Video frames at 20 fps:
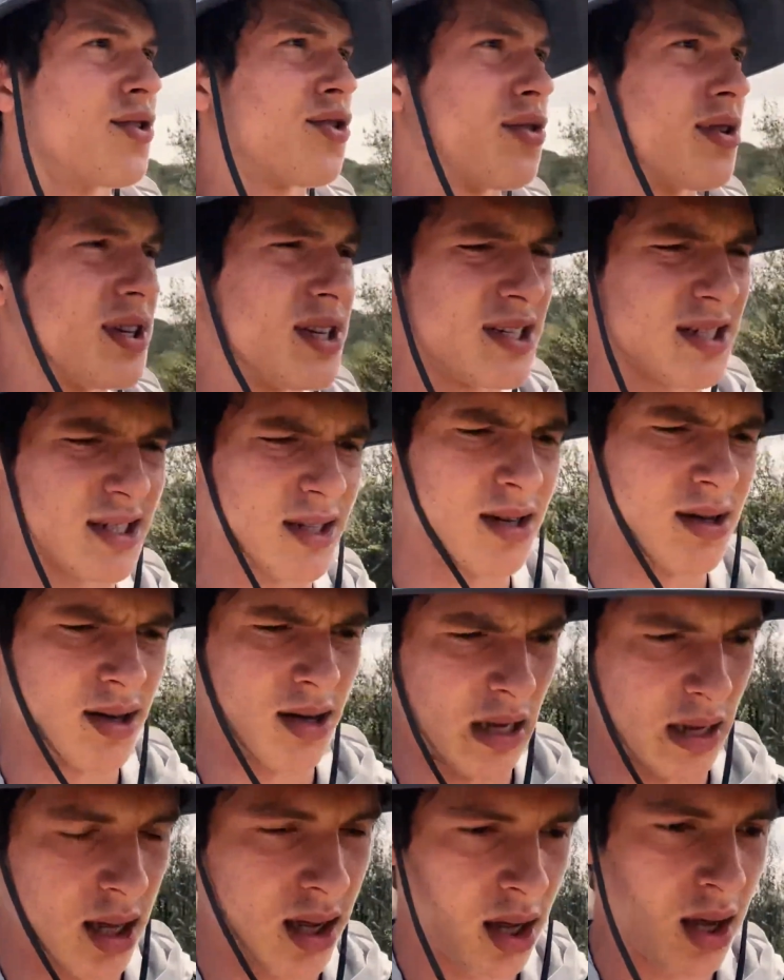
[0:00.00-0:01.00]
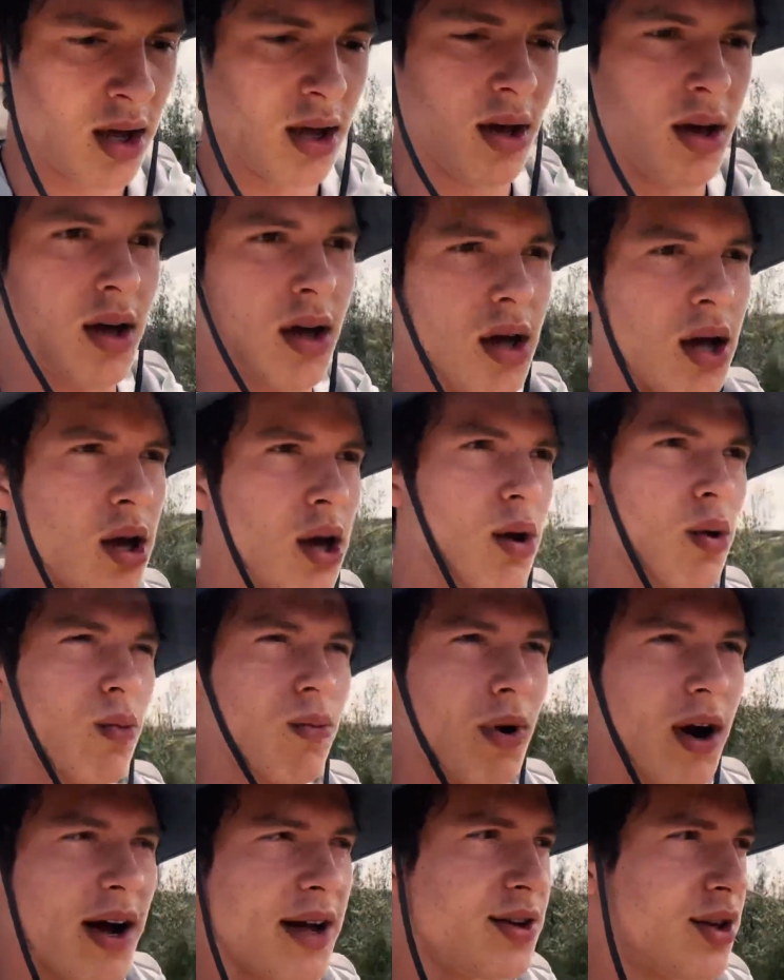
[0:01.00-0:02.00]
Crigas,
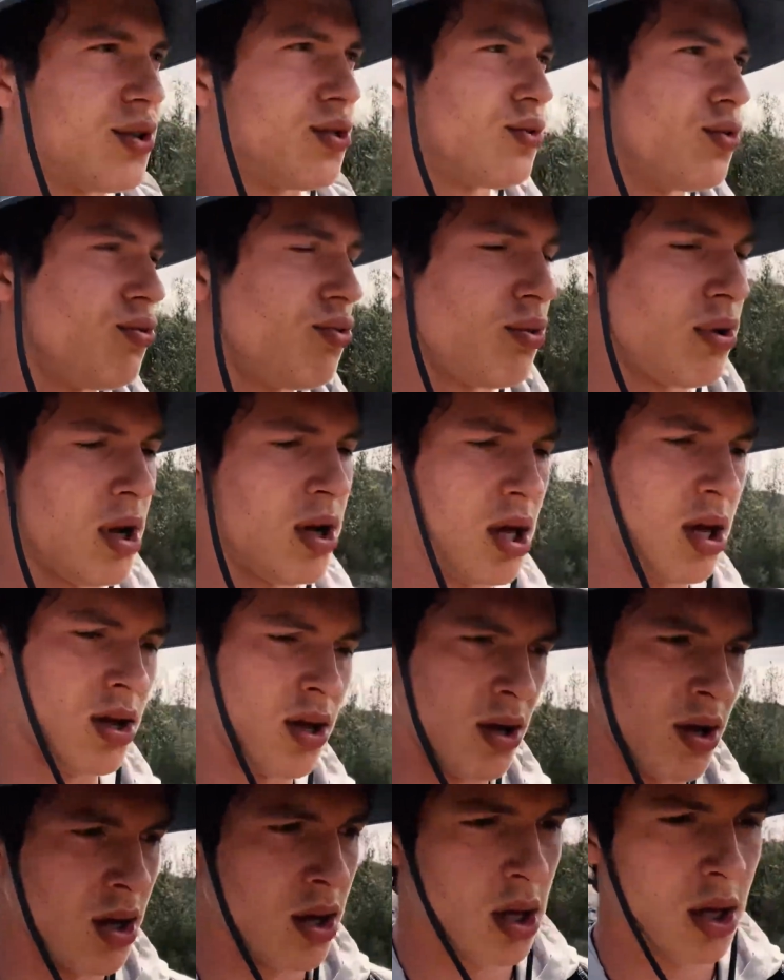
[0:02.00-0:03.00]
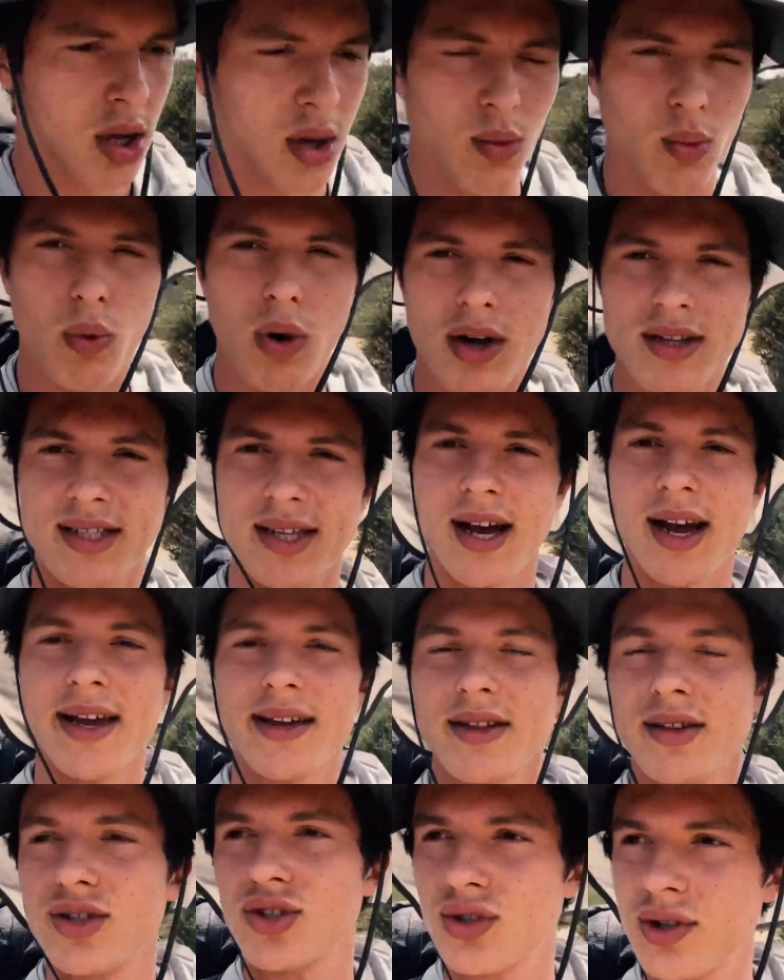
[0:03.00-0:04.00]
why do you want to hike
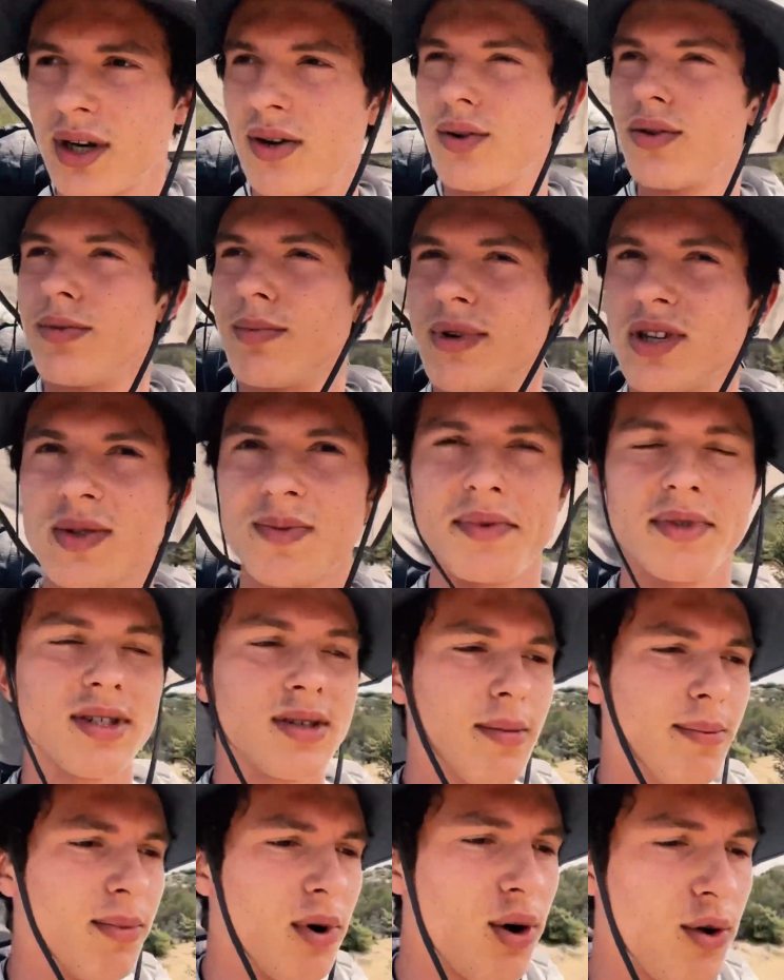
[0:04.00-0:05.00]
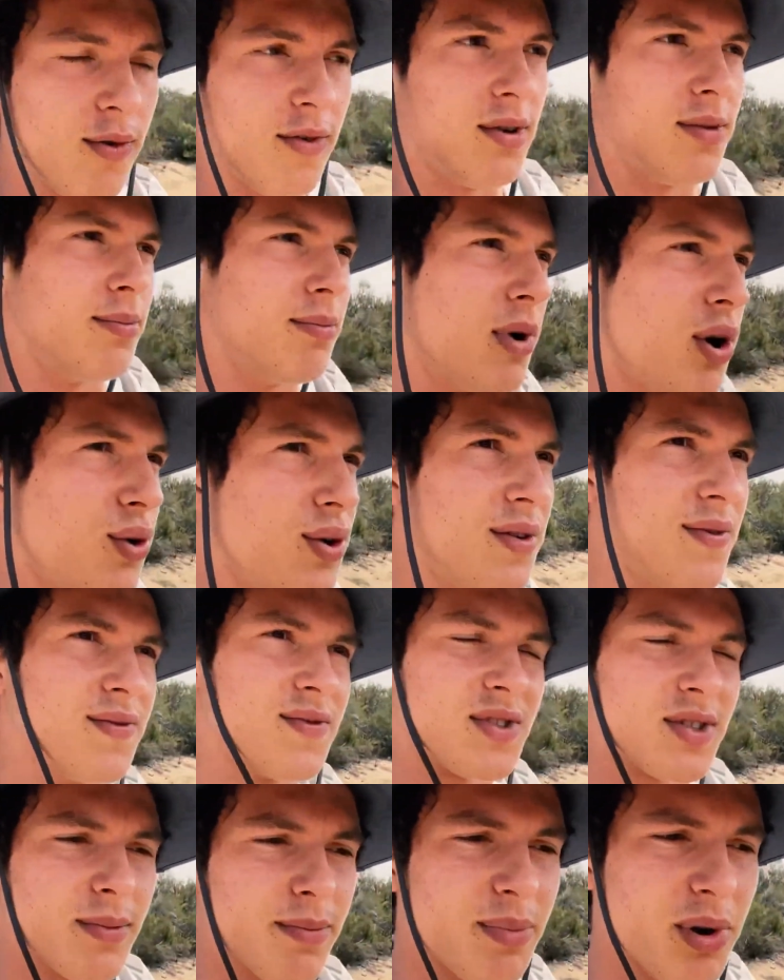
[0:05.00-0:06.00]
this trail? There must be some mode, motive,
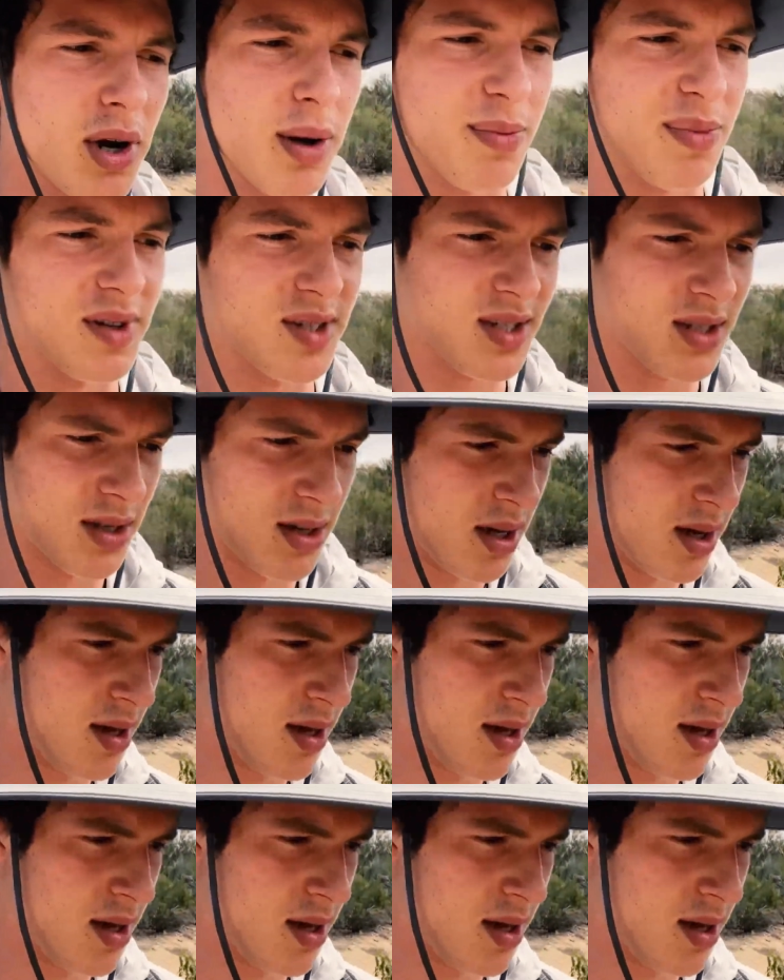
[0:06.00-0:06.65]
some purpose,